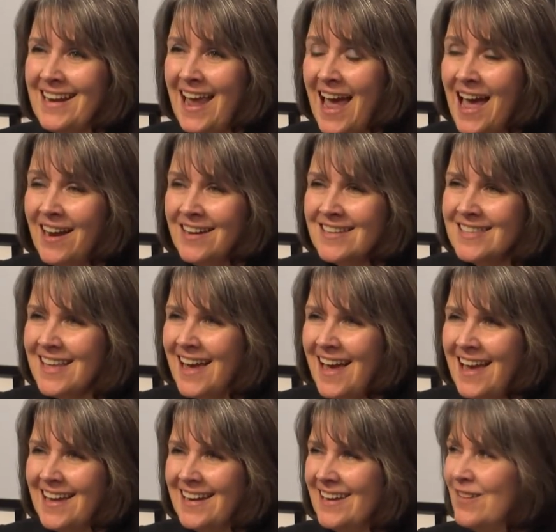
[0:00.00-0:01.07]
how does
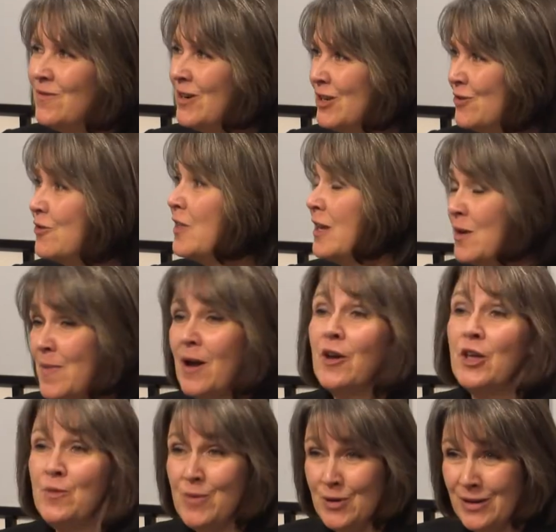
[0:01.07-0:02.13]
that, when you think about
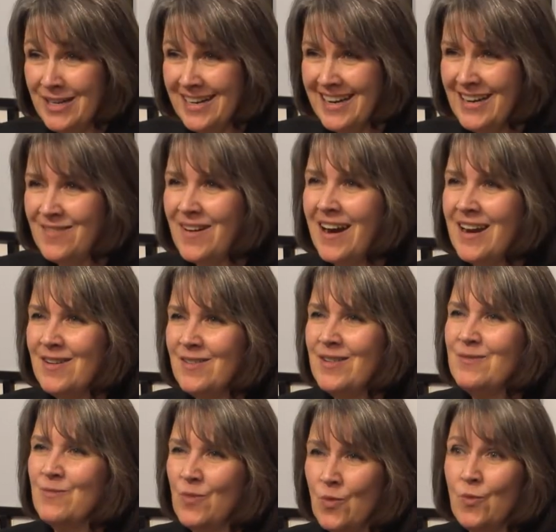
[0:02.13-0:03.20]
community, yeah. right? You yeah.